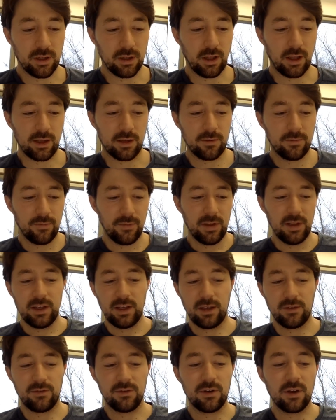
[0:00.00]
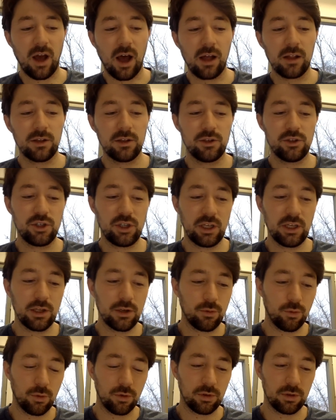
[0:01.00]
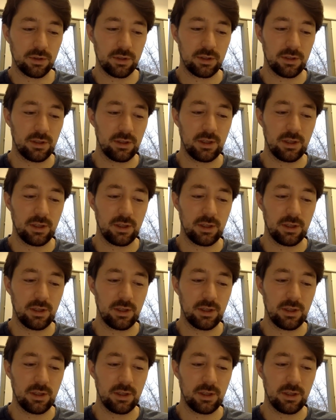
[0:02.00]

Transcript: Like, if knowledge equaled